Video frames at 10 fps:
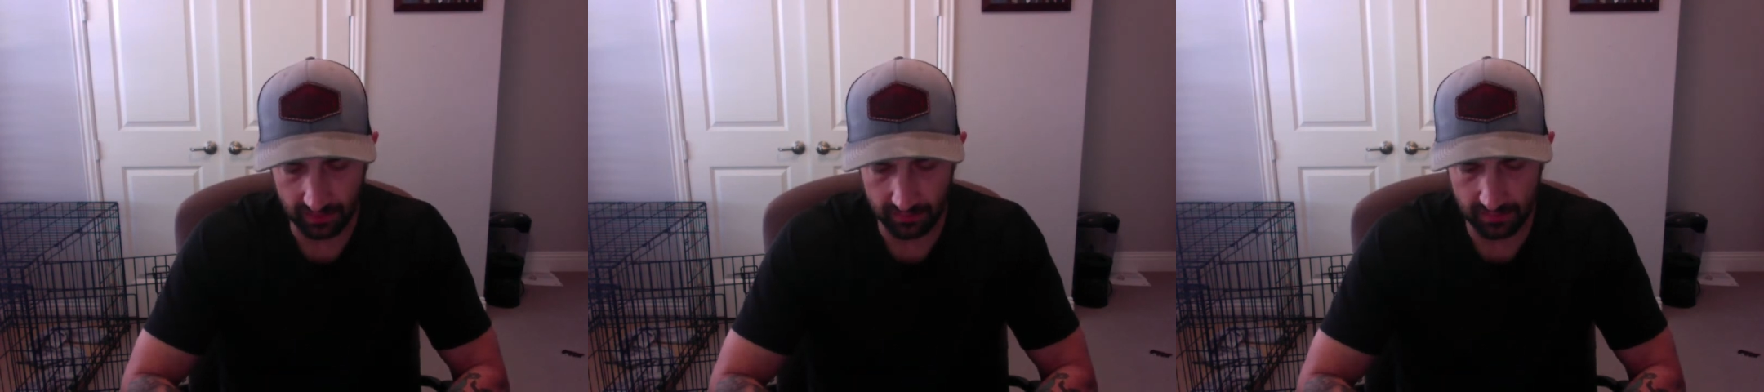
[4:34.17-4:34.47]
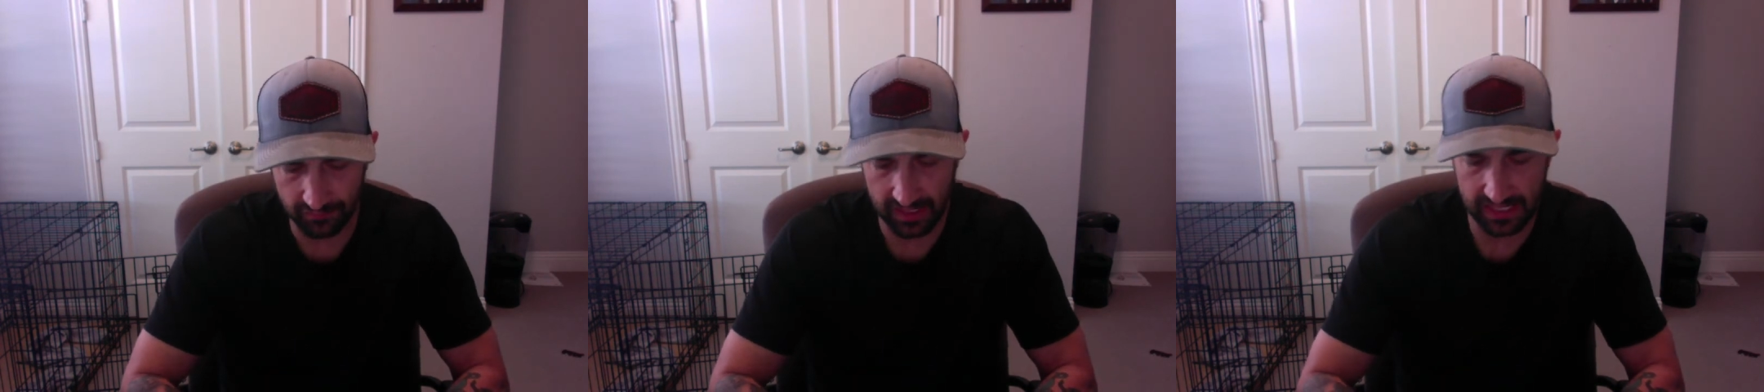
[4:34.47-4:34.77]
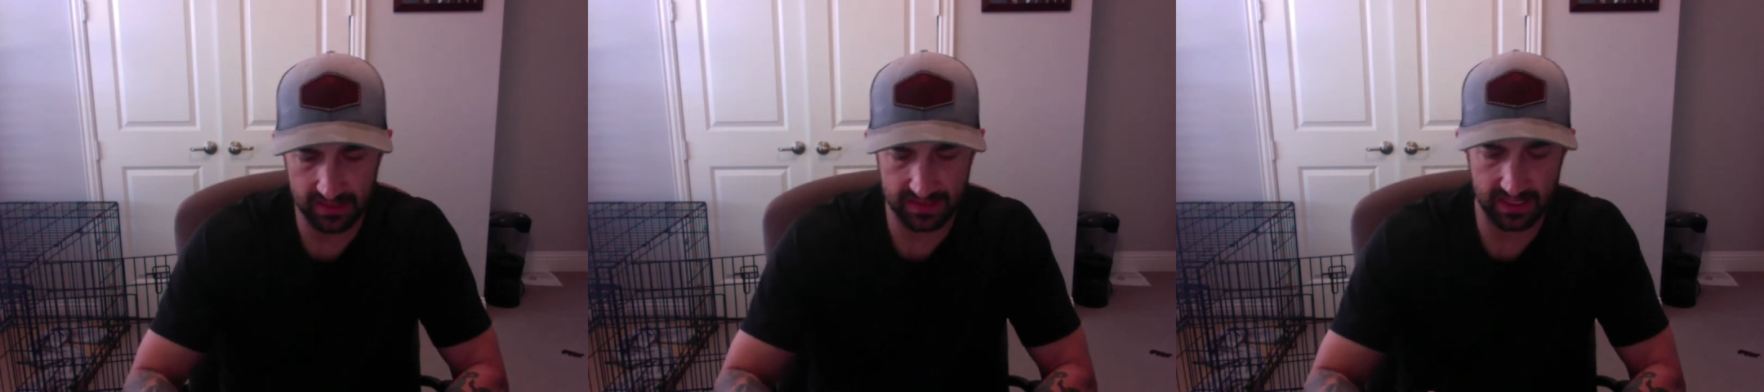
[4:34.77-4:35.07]
The
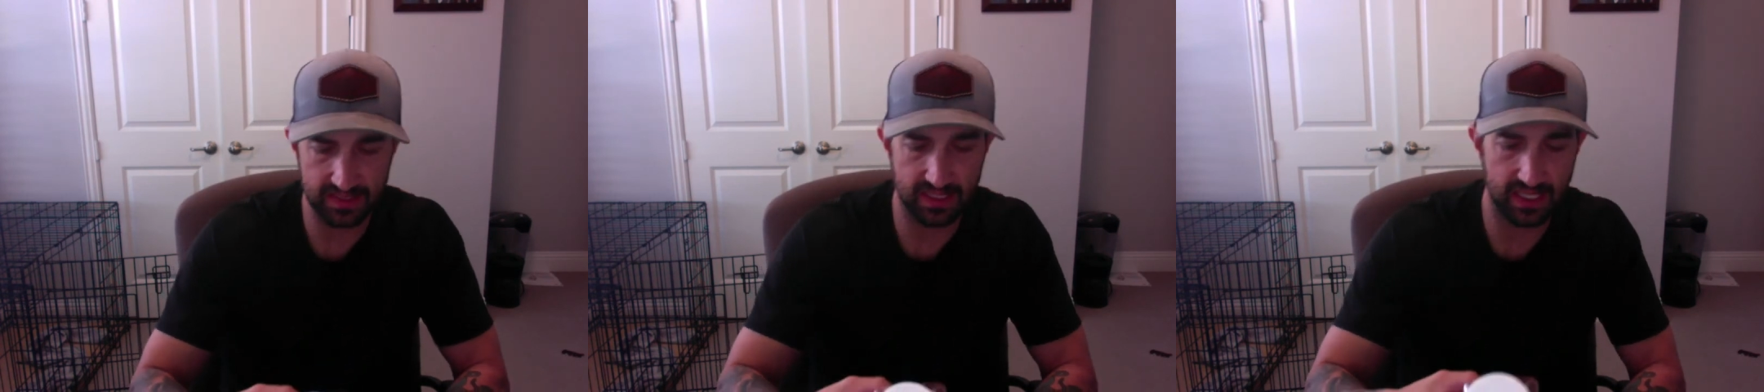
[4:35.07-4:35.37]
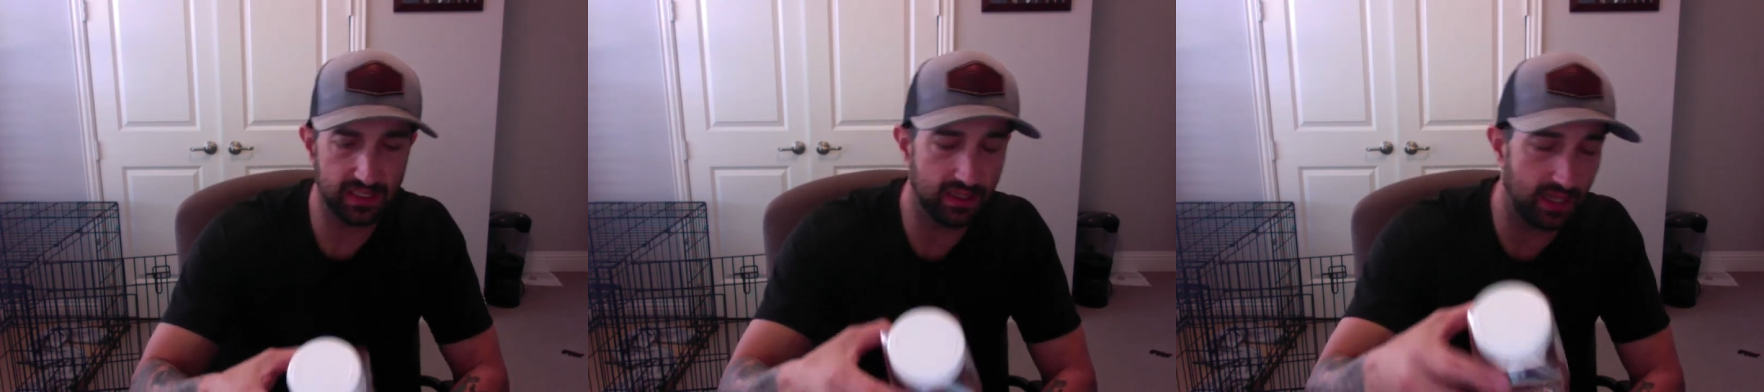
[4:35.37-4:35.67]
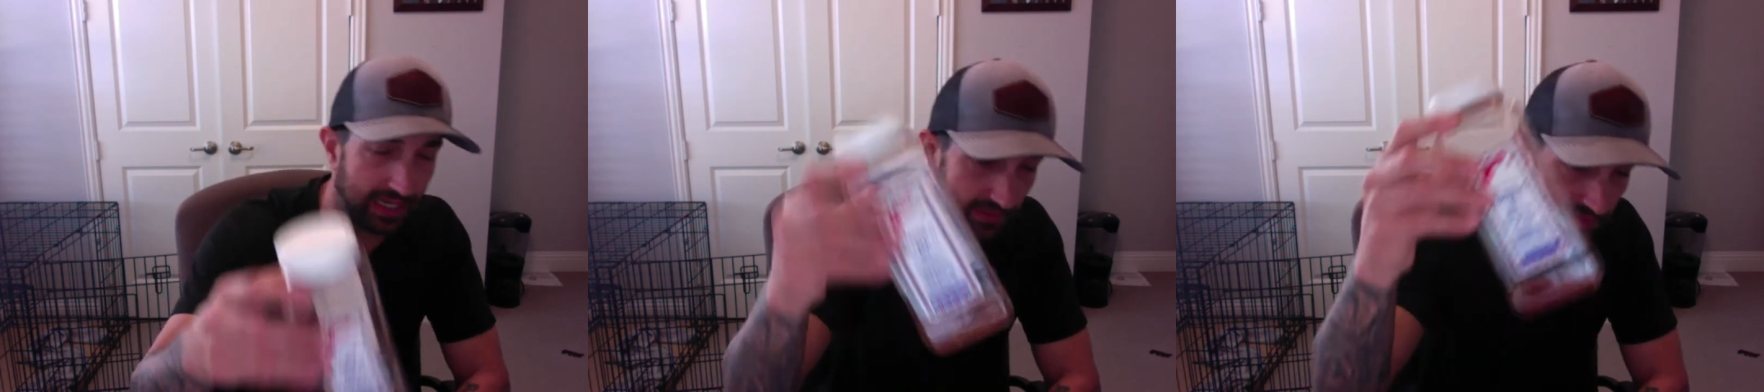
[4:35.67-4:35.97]
fajita seasoning
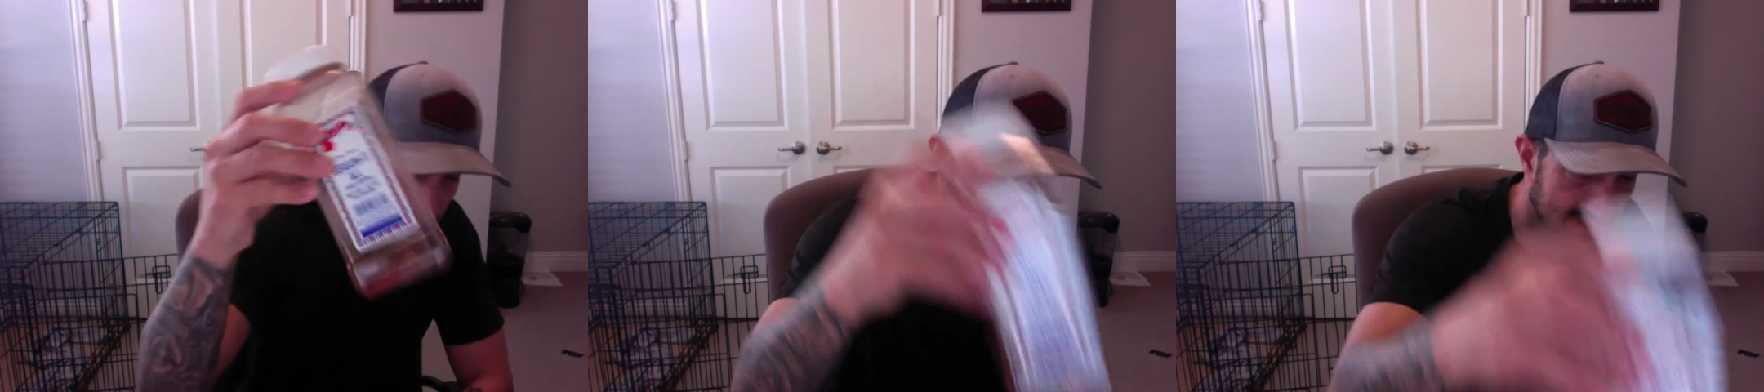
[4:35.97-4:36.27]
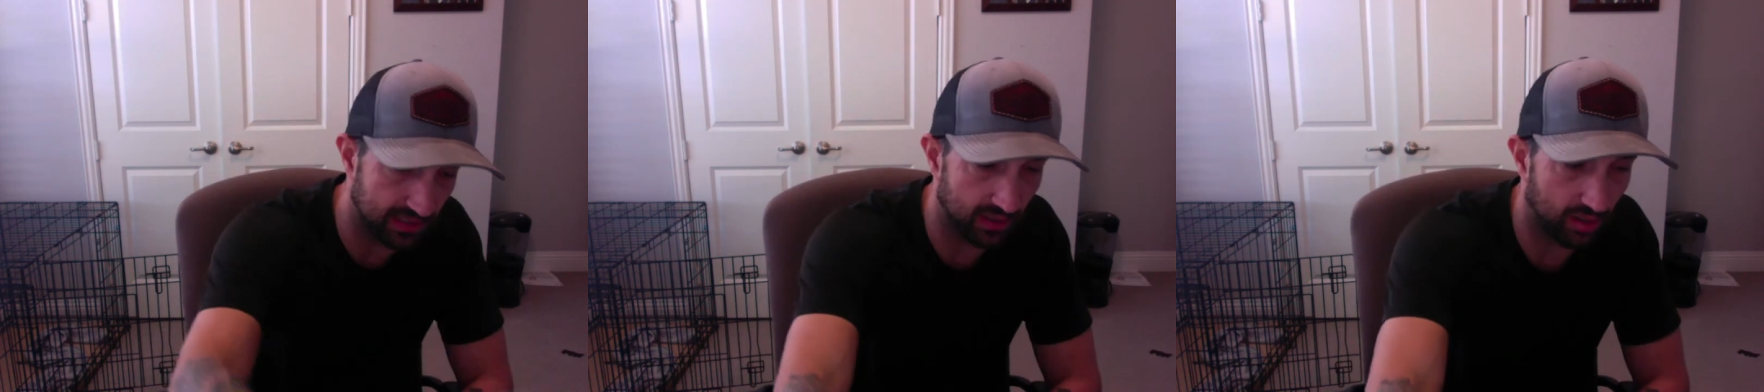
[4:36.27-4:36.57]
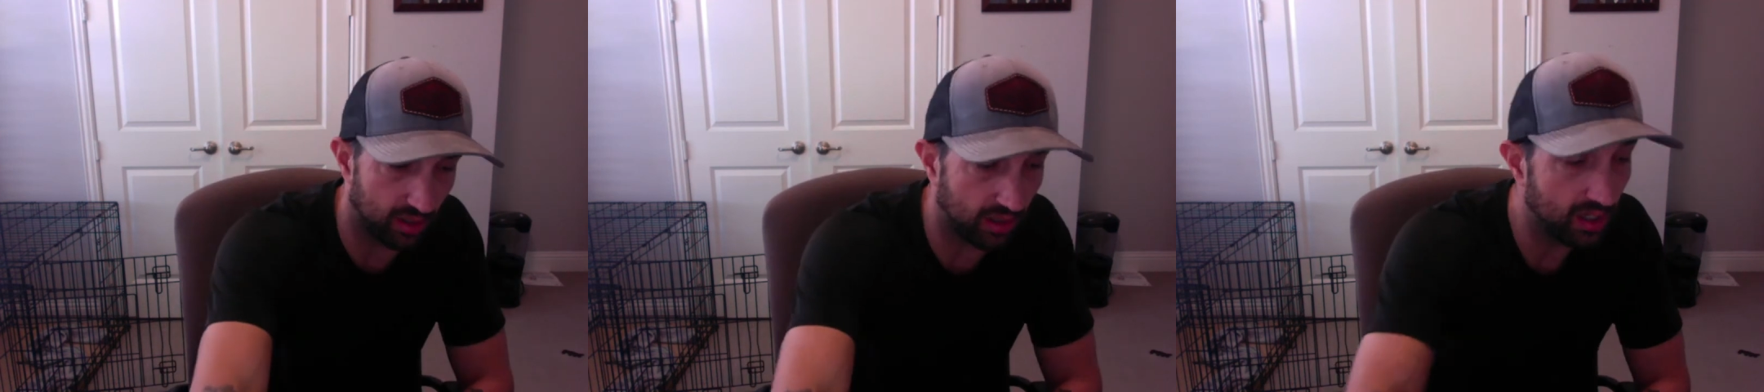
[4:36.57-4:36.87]
and the Season It
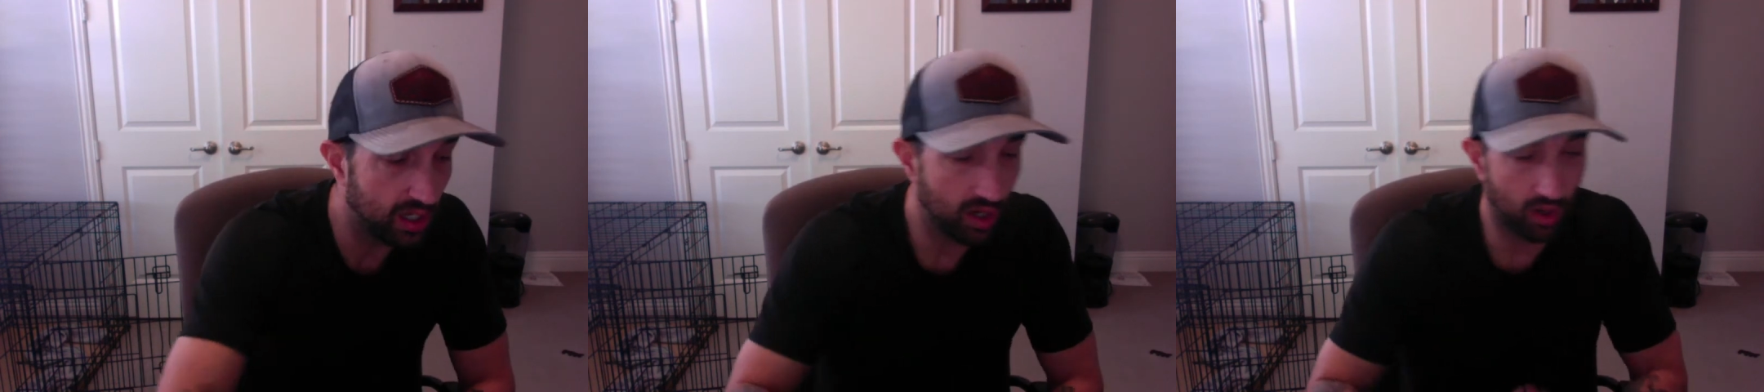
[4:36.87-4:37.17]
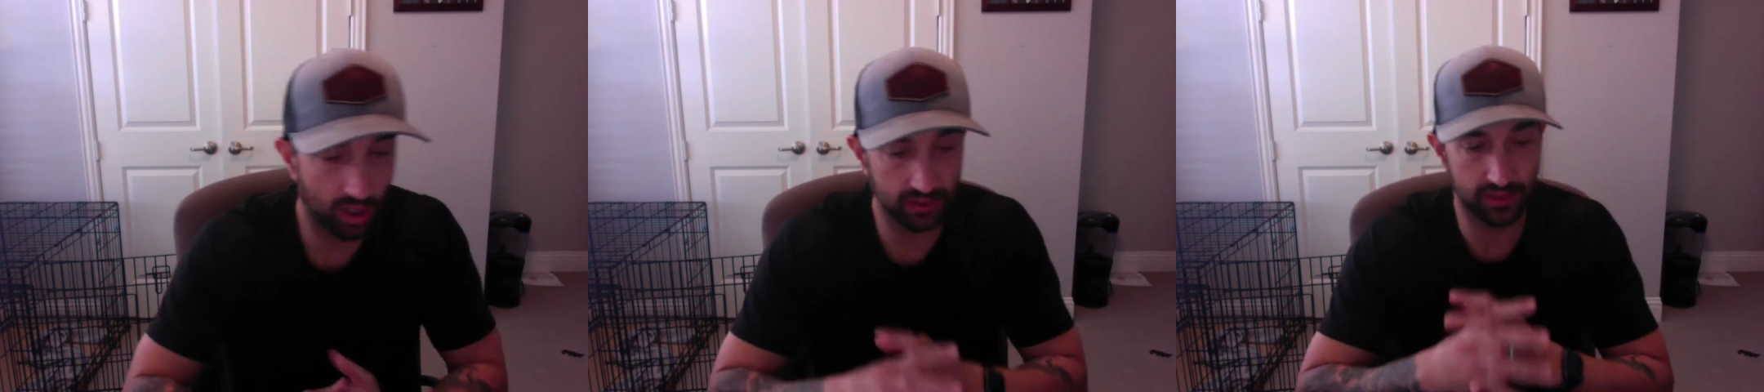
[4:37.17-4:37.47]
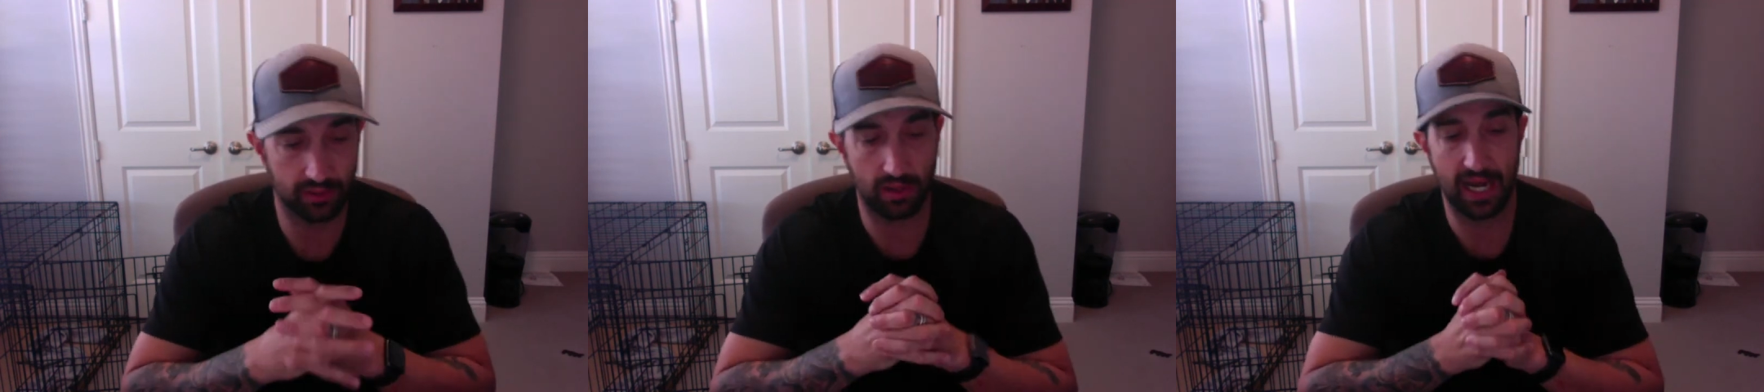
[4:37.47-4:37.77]
All are a
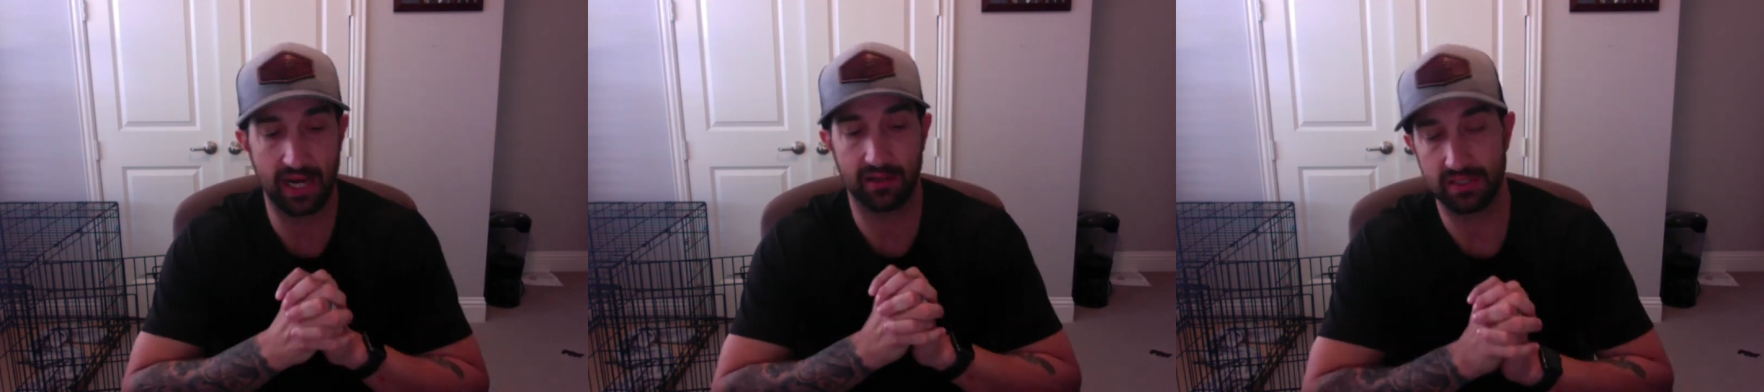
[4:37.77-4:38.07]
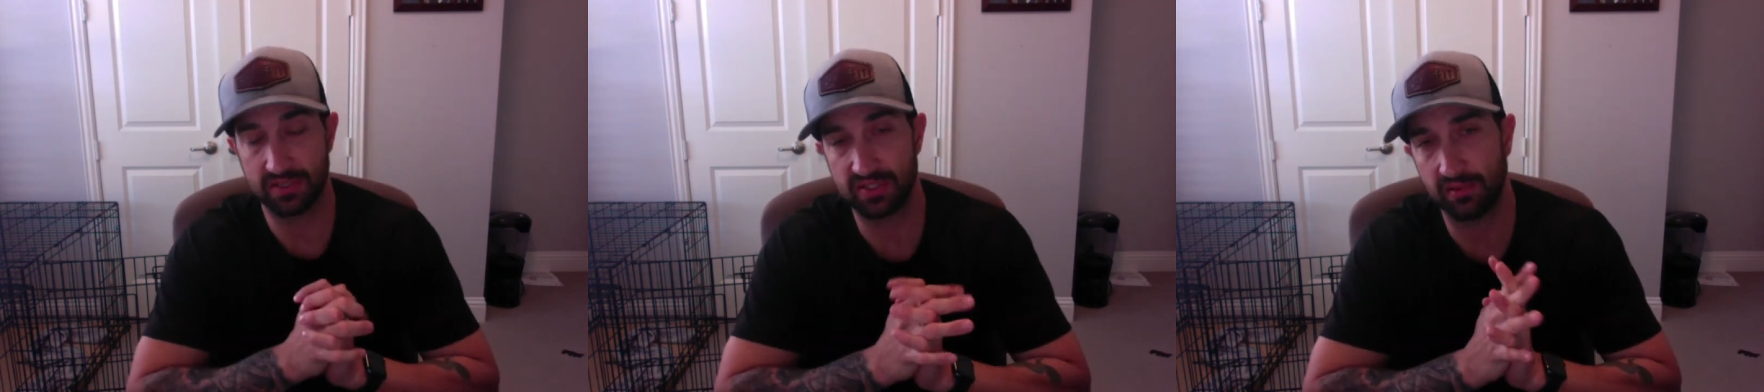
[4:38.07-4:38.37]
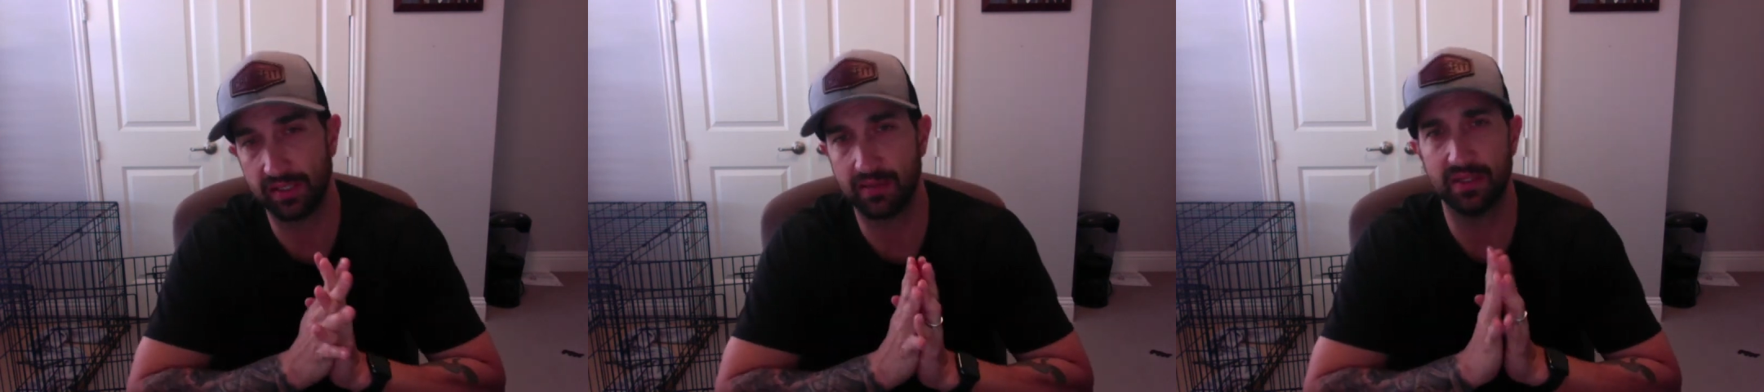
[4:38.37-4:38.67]
little higher in sodium,